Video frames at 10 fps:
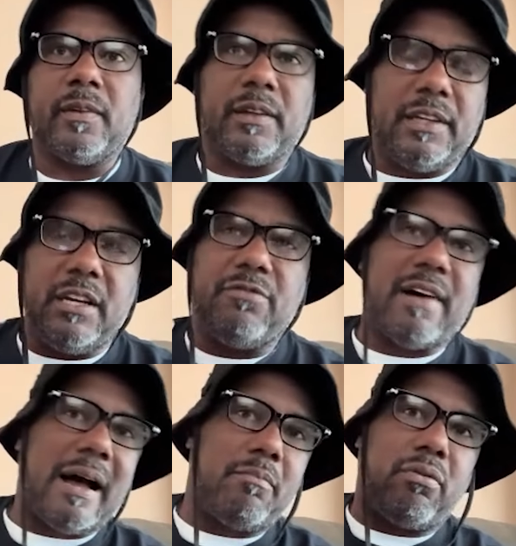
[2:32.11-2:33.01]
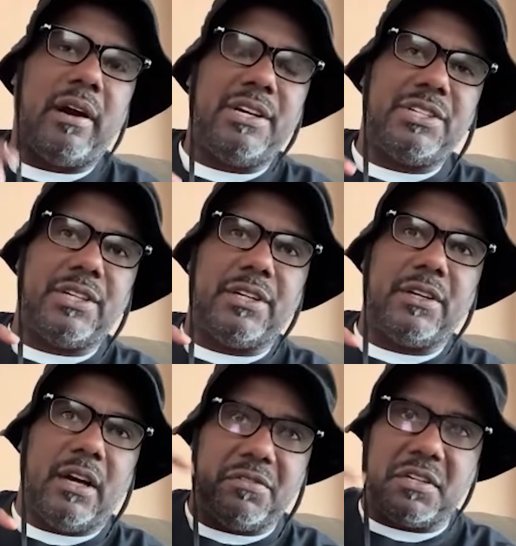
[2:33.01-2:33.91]
get a vibration
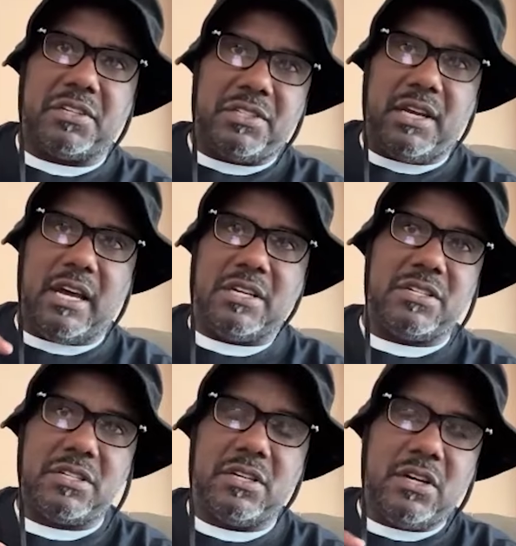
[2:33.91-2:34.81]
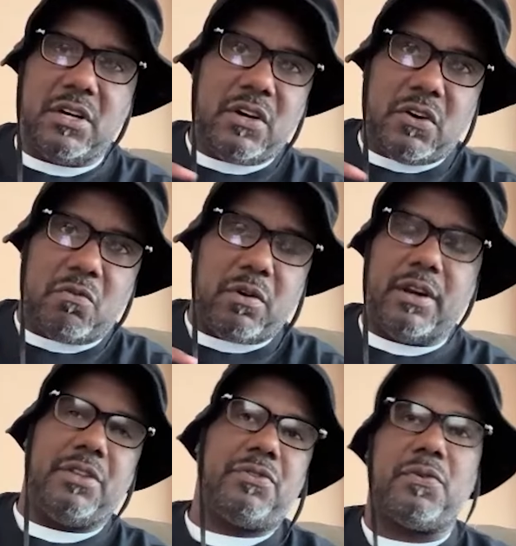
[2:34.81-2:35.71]
of success
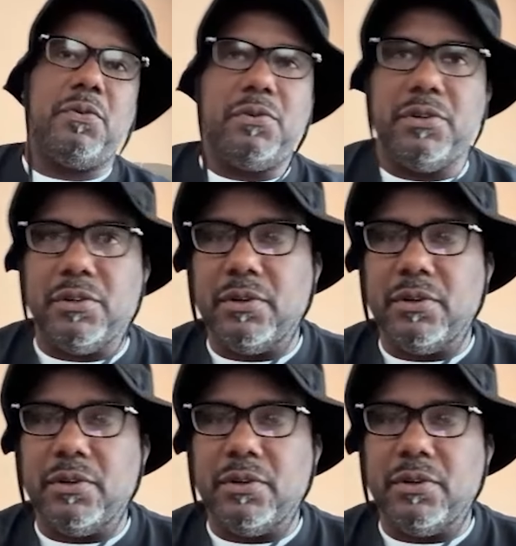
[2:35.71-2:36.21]
running through you.